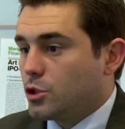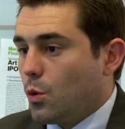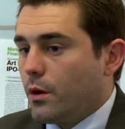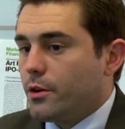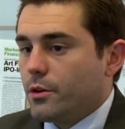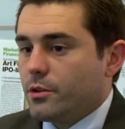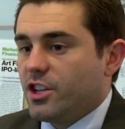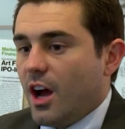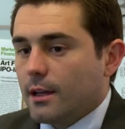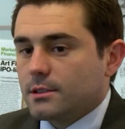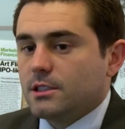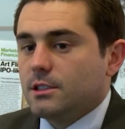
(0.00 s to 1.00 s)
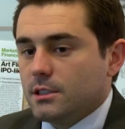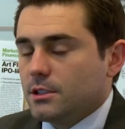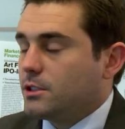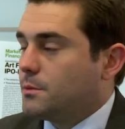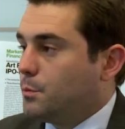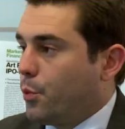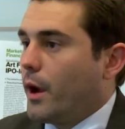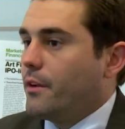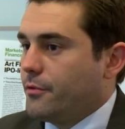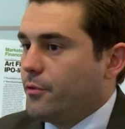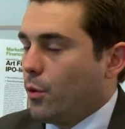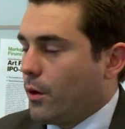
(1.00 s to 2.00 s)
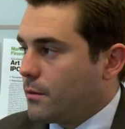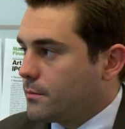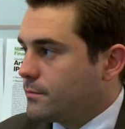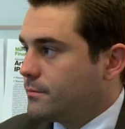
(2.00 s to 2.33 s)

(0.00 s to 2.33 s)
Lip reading: So what are Dotsons bred for?